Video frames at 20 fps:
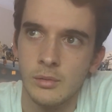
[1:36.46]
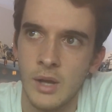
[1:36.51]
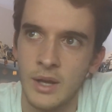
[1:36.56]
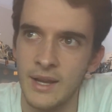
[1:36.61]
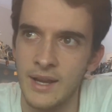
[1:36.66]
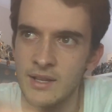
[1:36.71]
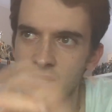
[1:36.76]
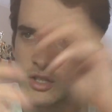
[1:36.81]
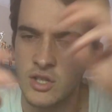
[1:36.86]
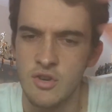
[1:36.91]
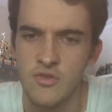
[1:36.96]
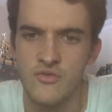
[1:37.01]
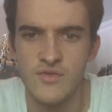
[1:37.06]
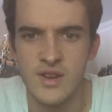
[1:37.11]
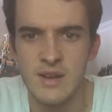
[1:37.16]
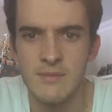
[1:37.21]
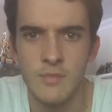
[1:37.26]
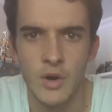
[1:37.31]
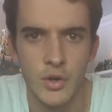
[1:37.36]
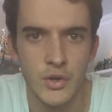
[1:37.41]
I guess,
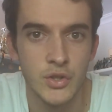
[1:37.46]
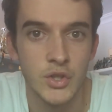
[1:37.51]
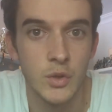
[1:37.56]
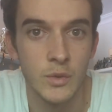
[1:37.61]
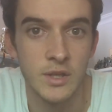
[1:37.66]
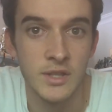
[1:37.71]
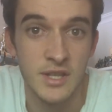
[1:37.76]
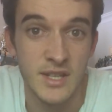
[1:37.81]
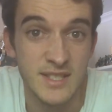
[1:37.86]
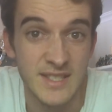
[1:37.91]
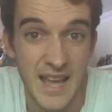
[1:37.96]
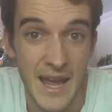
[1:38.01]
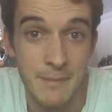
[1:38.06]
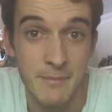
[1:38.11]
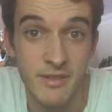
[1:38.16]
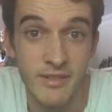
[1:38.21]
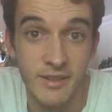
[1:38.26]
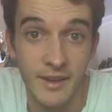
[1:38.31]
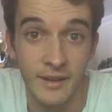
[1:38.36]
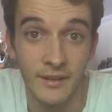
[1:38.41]
career modes doing the same
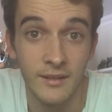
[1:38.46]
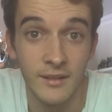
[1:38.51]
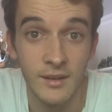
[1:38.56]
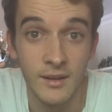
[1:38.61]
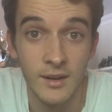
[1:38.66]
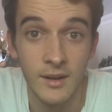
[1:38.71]
thing.